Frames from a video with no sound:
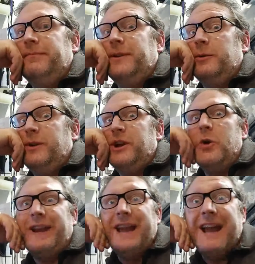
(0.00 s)
Here we go
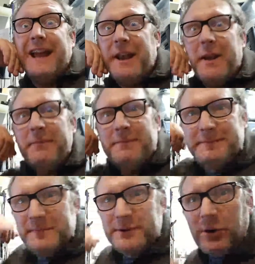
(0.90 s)
again.
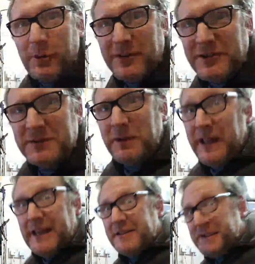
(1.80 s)
Scott Wessex,
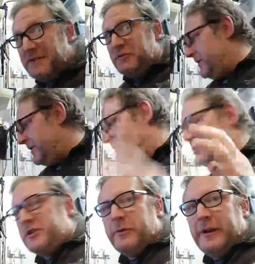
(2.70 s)
please. Thanks for joining.
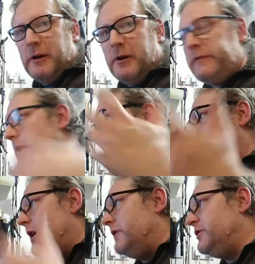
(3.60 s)
Just going live.
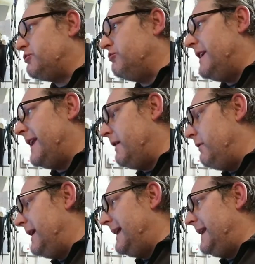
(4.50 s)
I've just written out
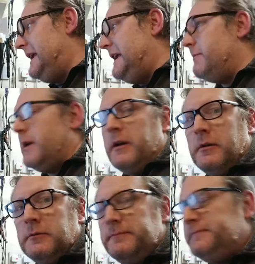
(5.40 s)
an
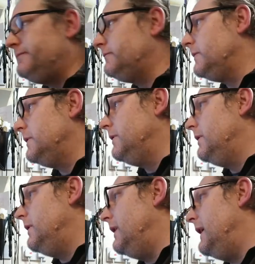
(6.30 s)
email
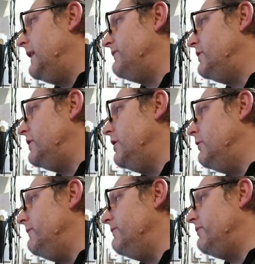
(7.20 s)
after
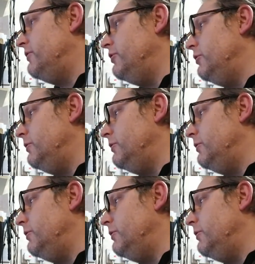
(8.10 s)
going through